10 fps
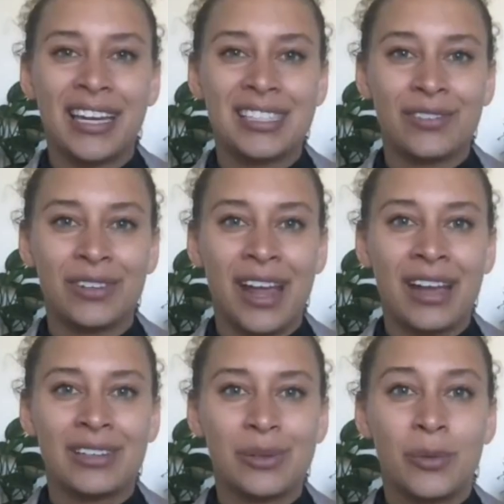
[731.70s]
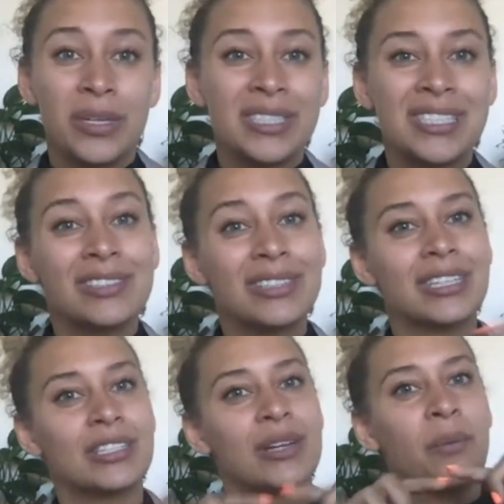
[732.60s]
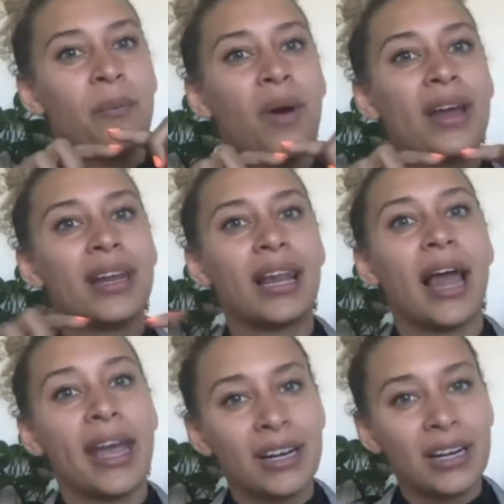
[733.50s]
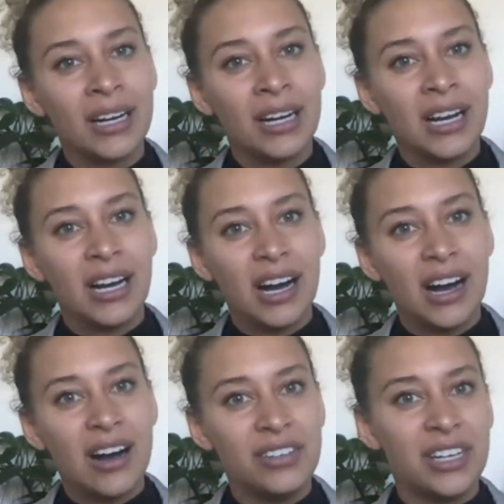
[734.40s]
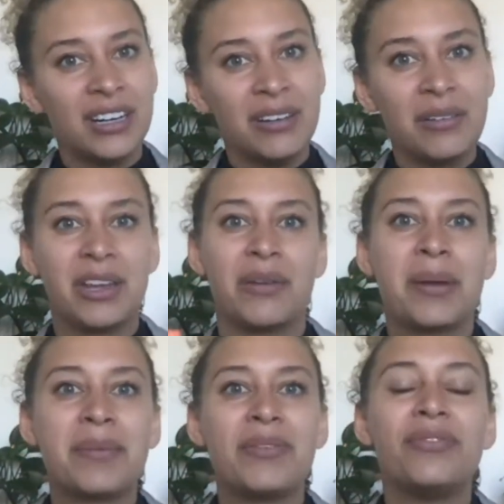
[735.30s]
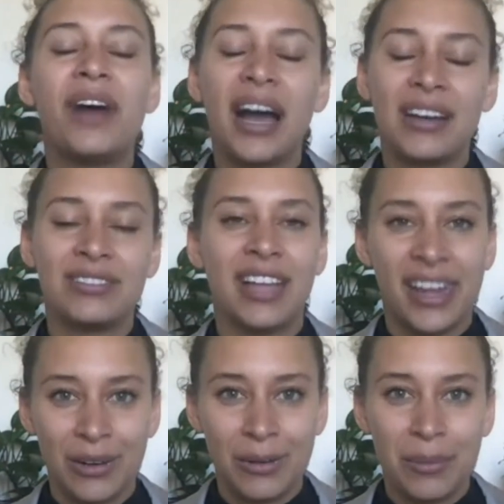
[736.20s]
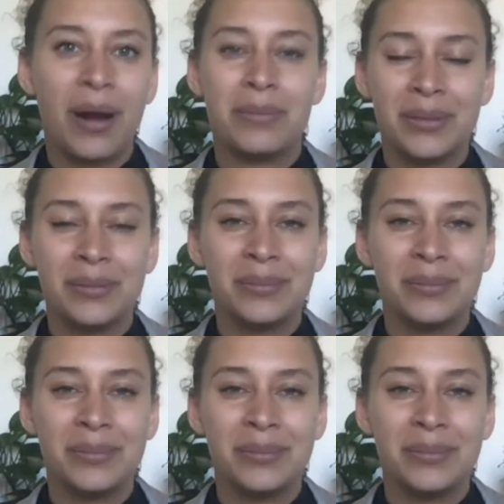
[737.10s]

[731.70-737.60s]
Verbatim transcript: it at different angles, we're still only touching one layer of a, you know, maybe five layered problem.